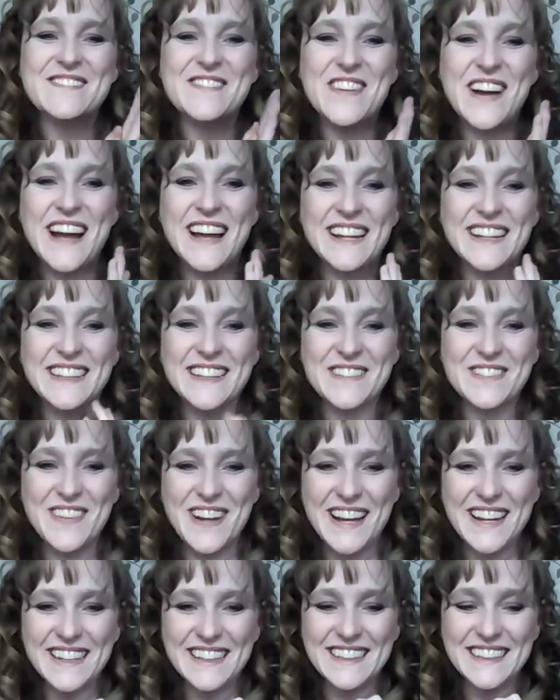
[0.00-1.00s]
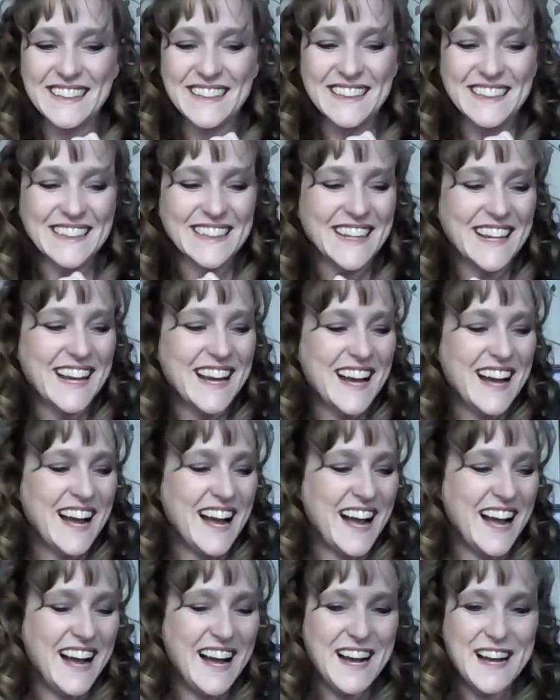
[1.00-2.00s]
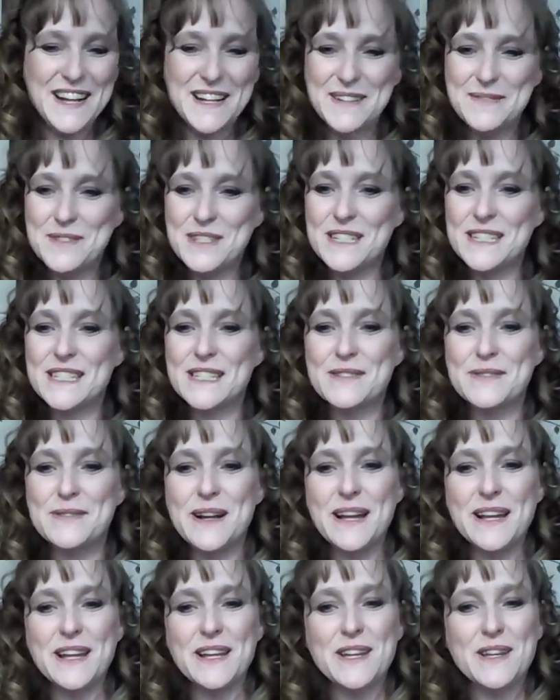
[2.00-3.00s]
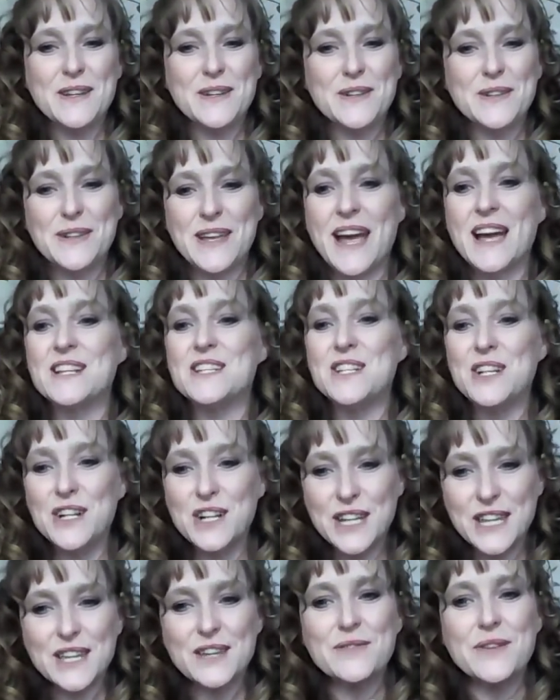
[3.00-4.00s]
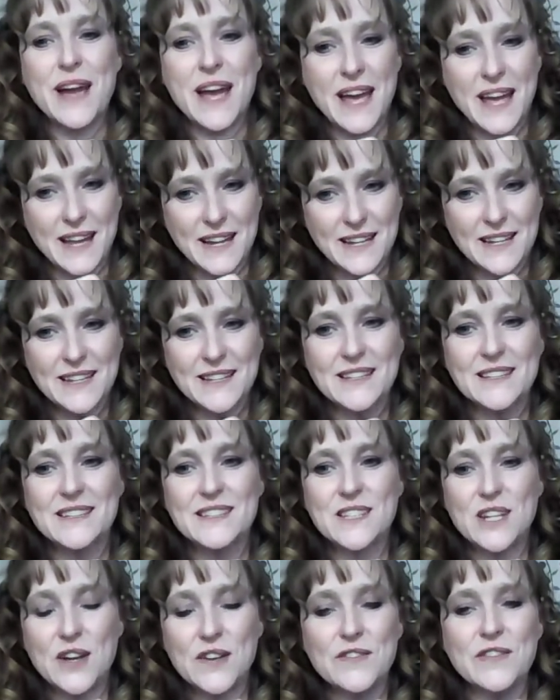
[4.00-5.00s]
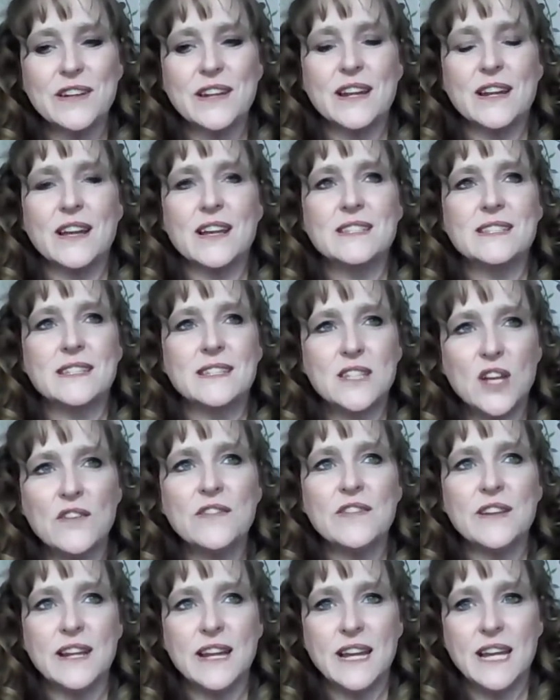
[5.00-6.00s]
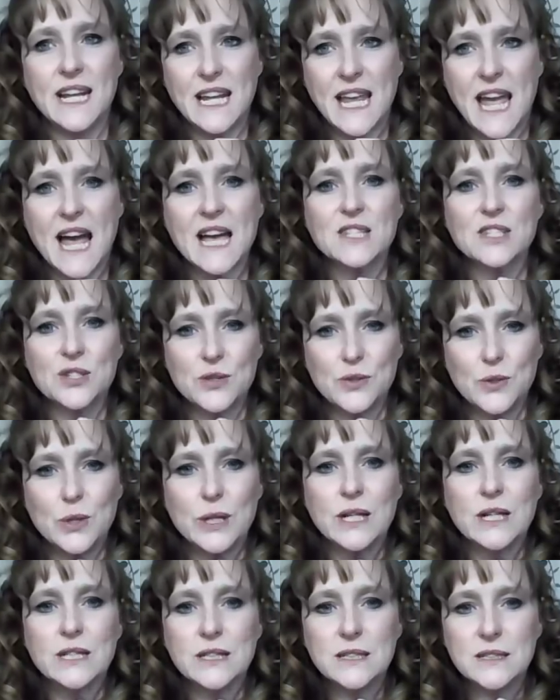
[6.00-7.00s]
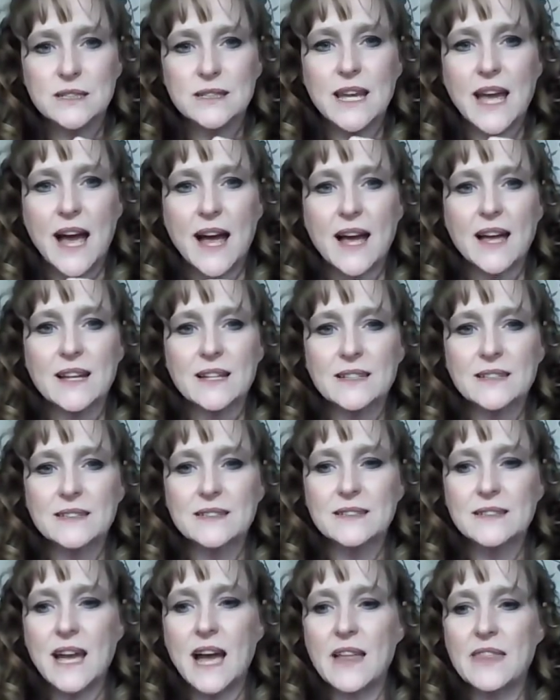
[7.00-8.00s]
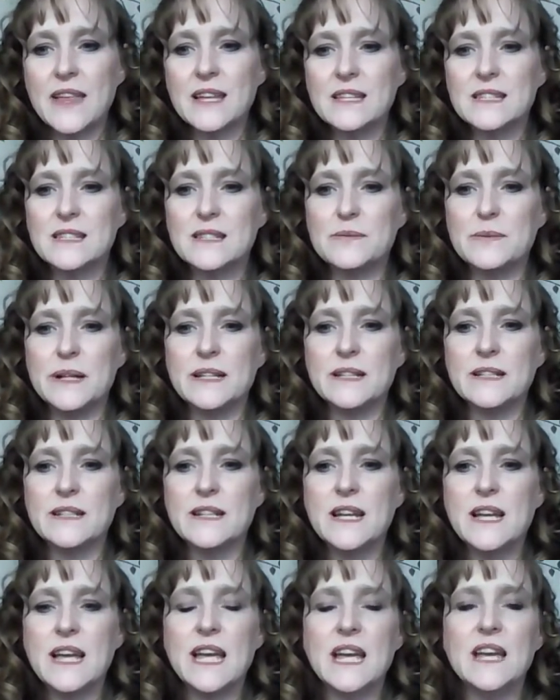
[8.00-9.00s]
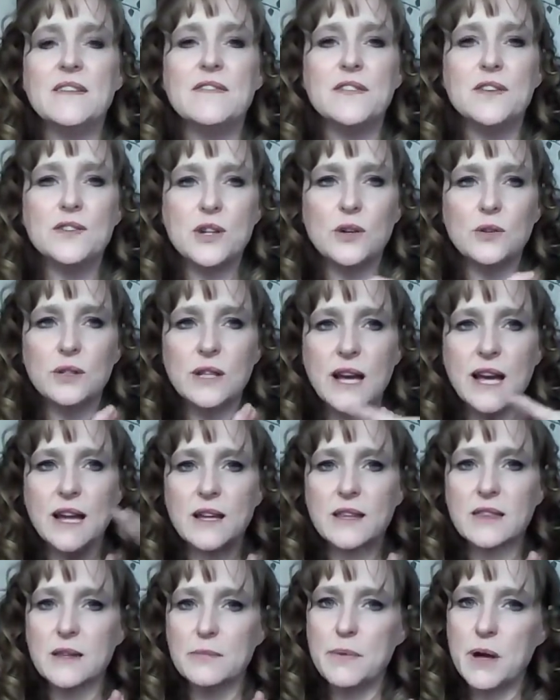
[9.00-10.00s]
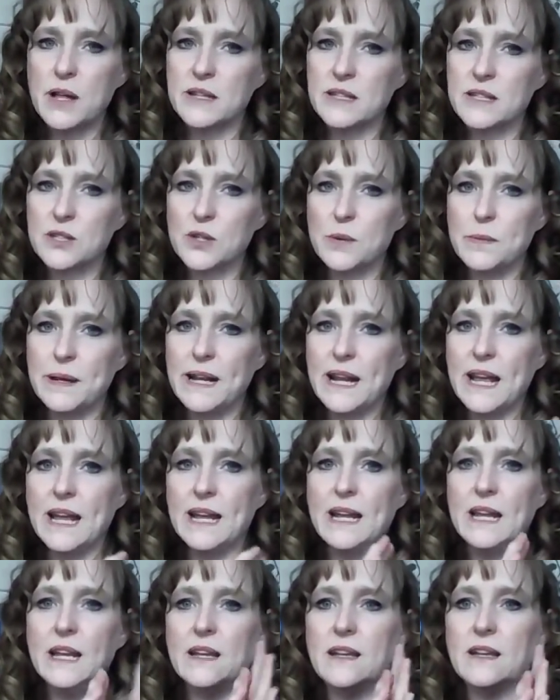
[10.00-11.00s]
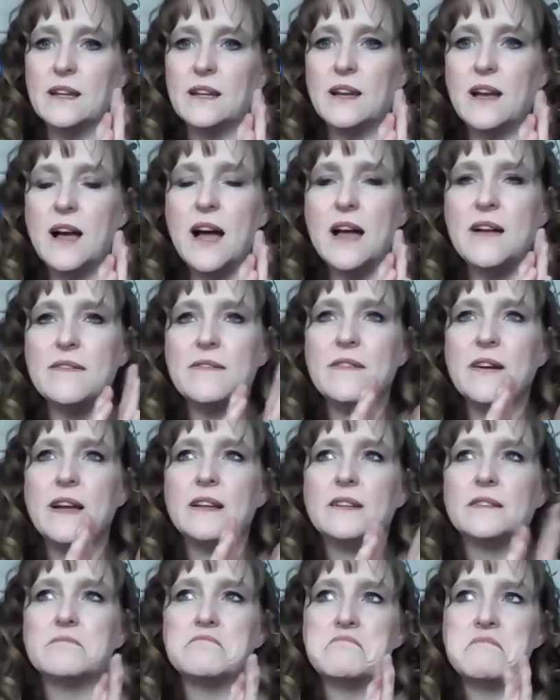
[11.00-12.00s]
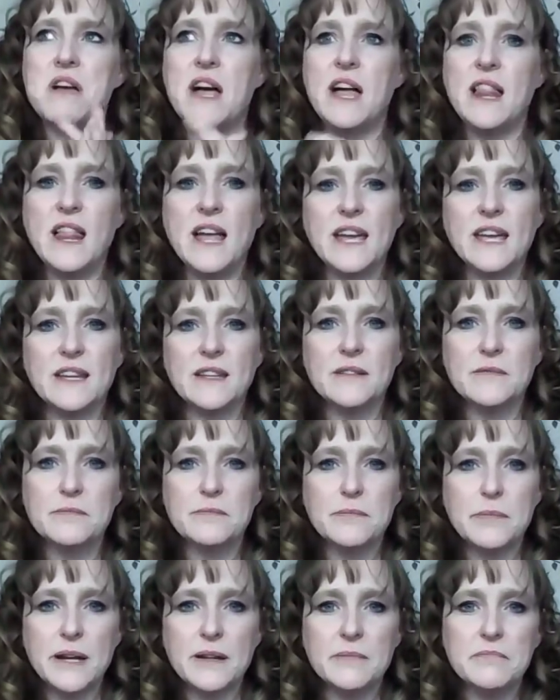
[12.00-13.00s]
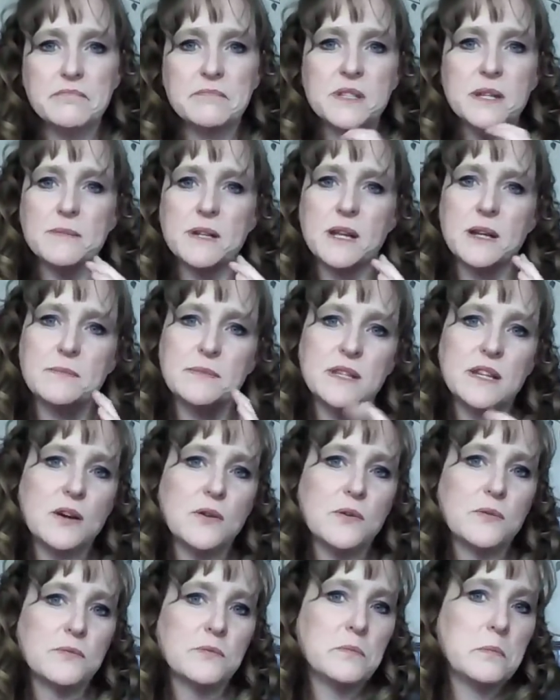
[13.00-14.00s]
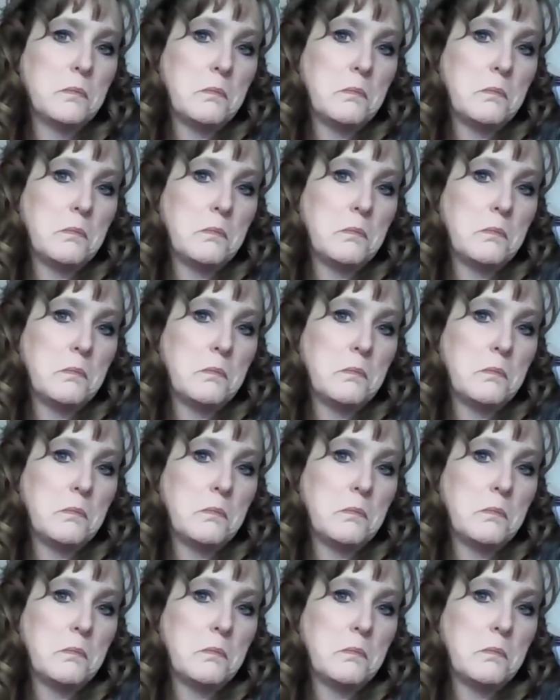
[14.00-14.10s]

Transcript: Finally, finally. Um, she's the one who, yeah, turkey red, sulfonated, sulfonated castor oil. Yeah, yeah, that's the one. If you don't like the polysorbate eighty, I find I like it, but sometimes I don't.